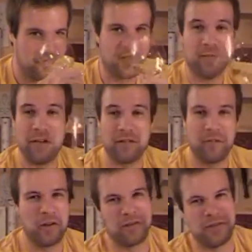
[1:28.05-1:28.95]
Smashing
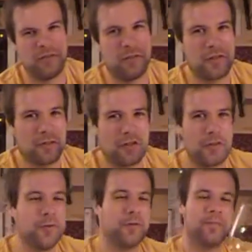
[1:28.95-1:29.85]
bottles on the floor is pretty
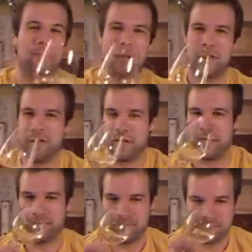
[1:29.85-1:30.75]
cool. Alright,
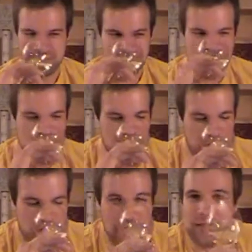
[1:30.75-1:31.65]
so
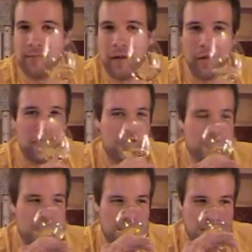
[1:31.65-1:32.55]
what do we smell on this
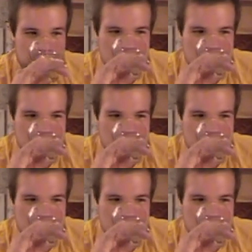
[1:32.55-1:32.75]
wine?